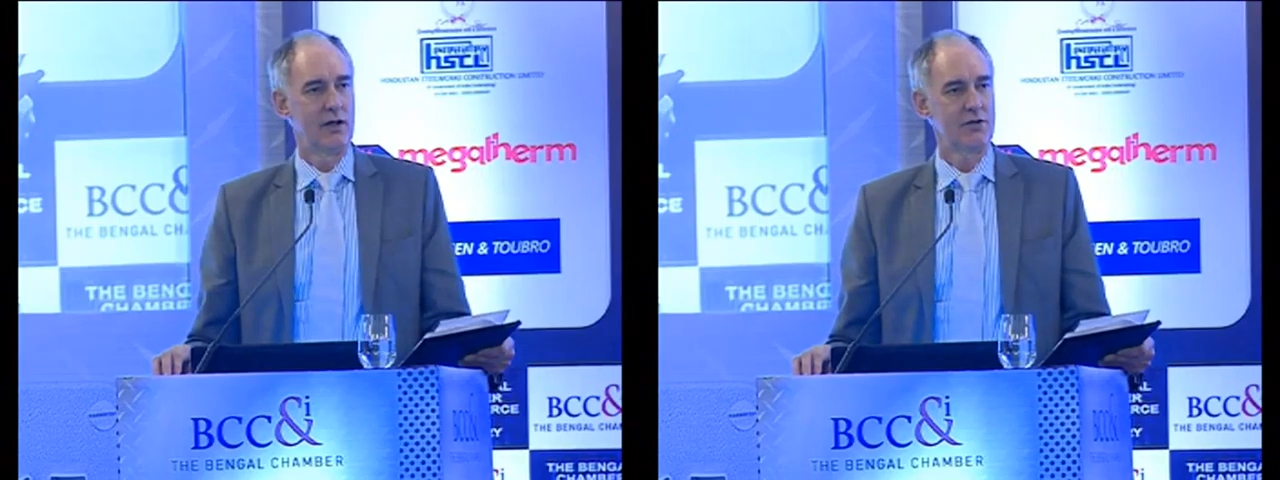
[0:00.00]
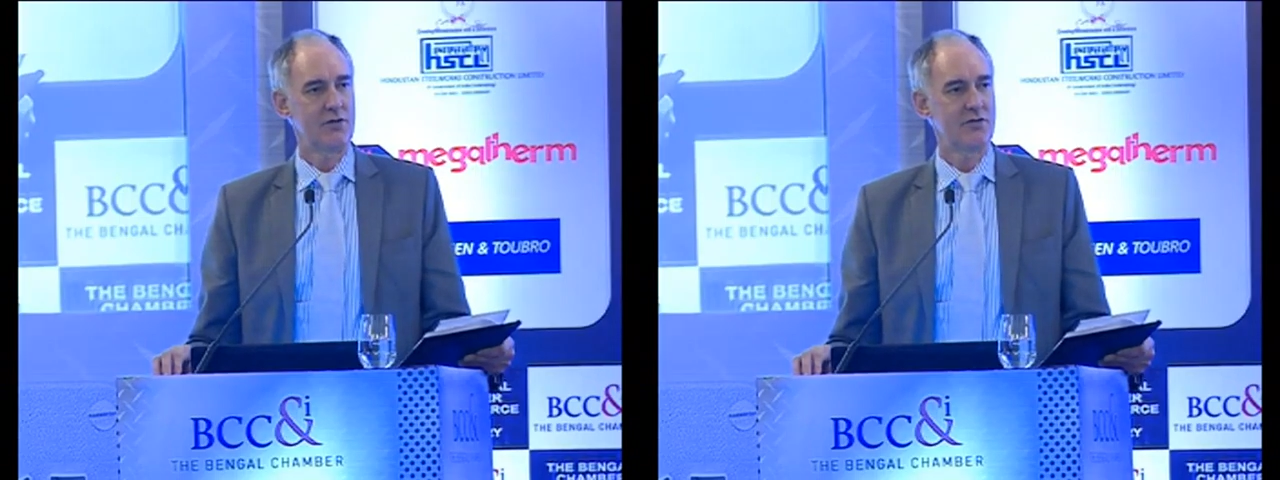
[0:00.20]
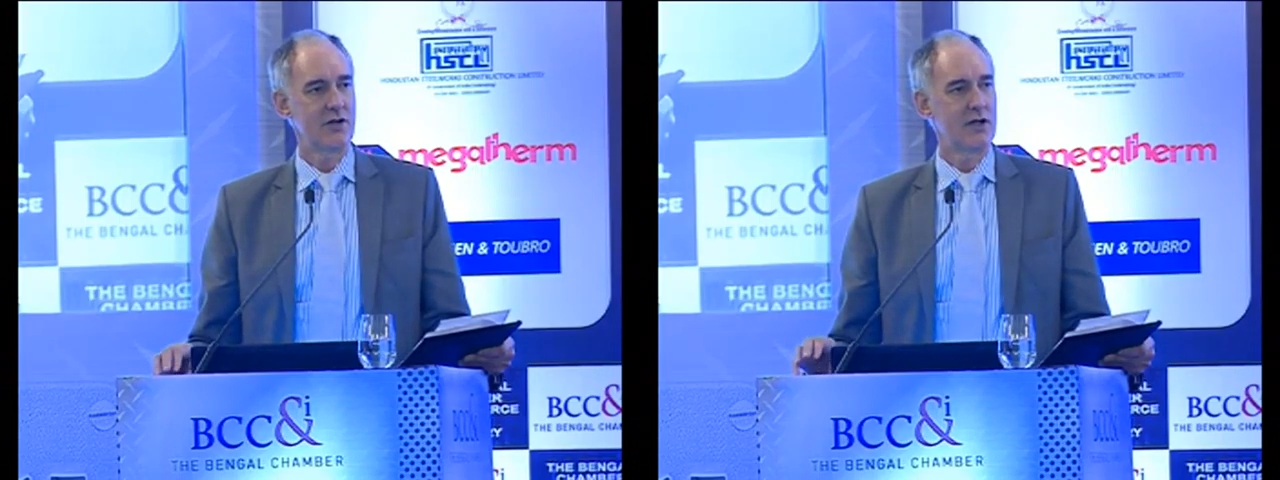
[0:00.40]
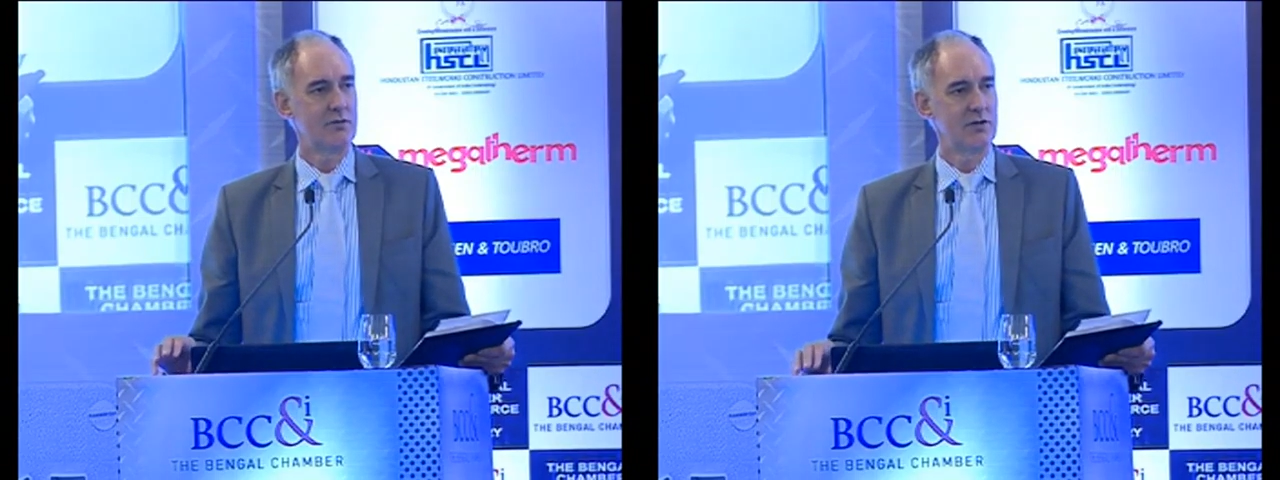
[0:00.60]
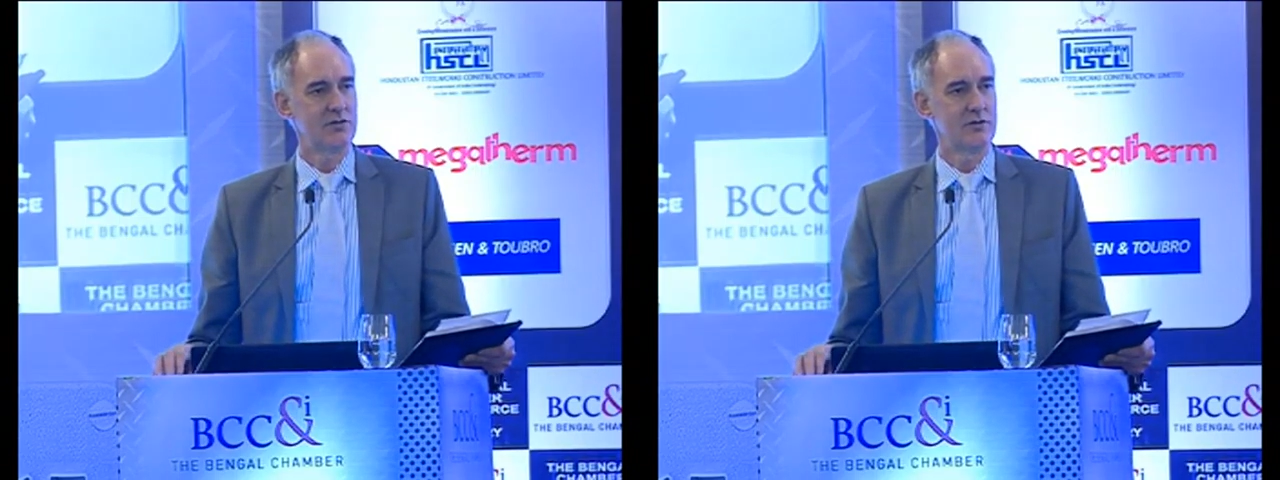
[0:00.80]
And as I say,
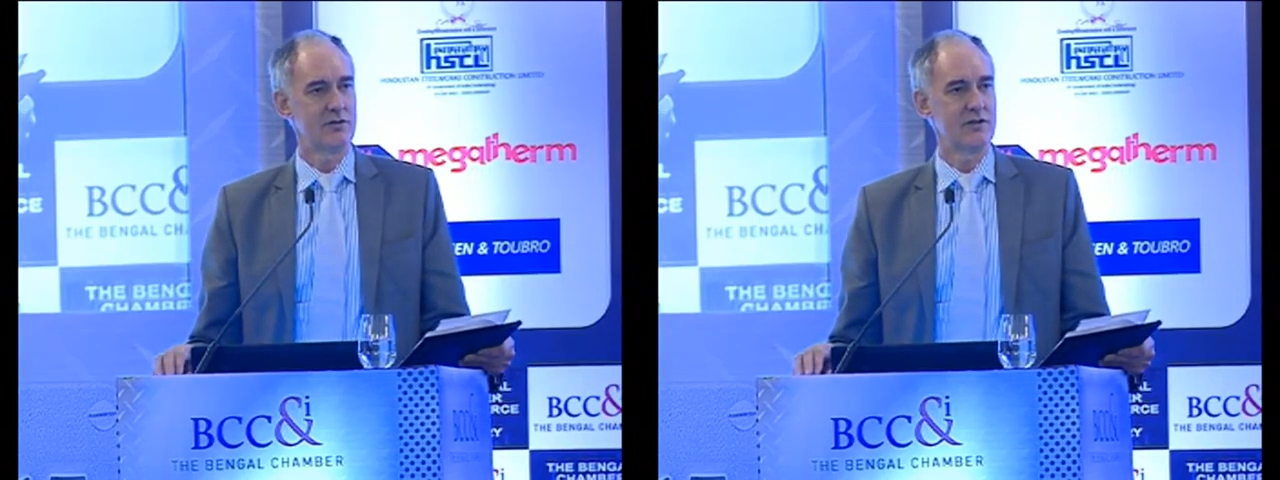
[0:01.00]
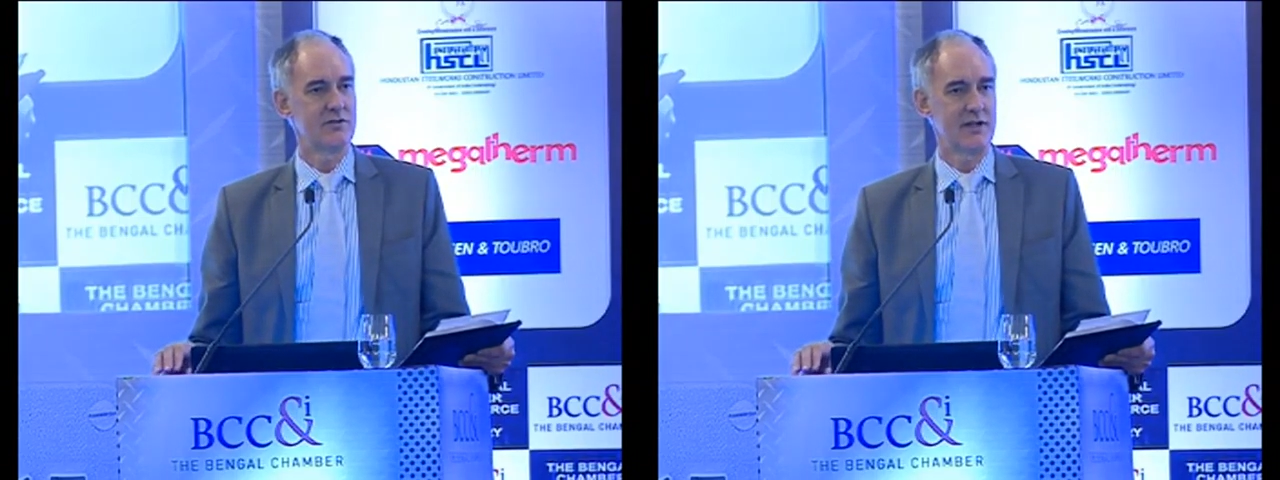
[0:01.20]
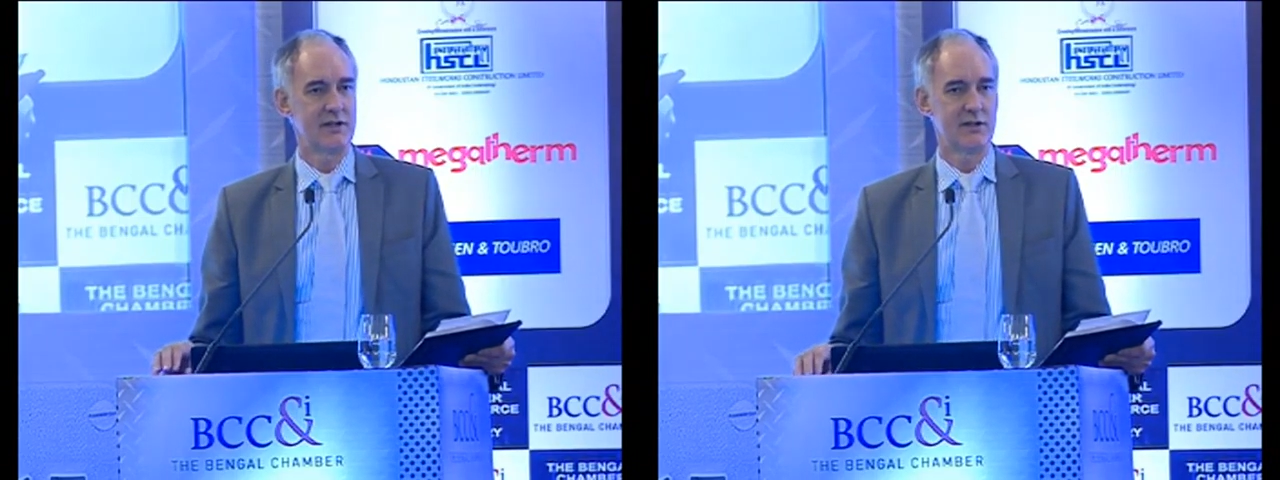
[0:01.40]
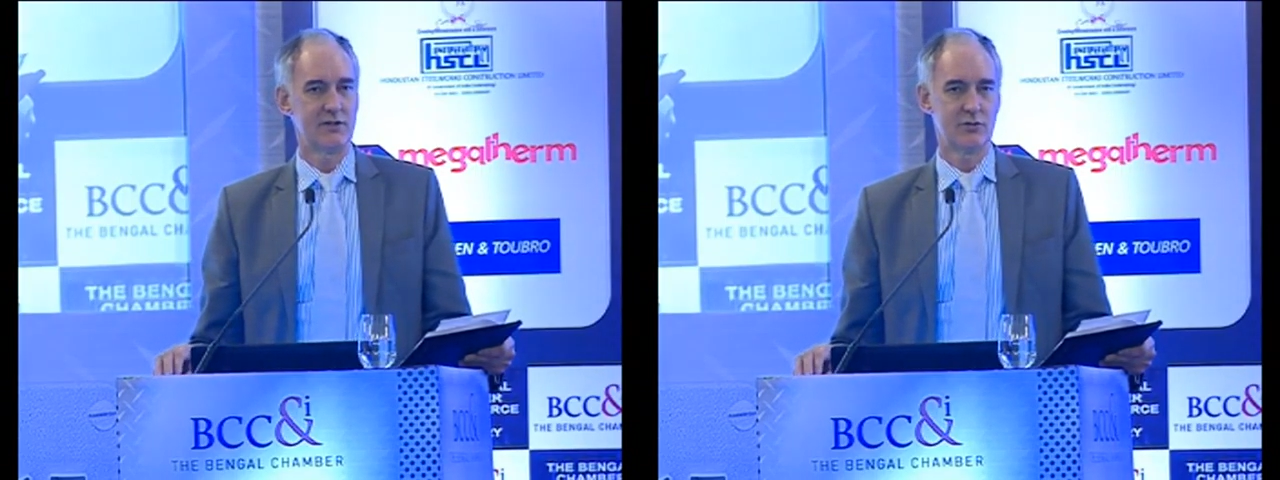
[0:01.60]
I've listened intently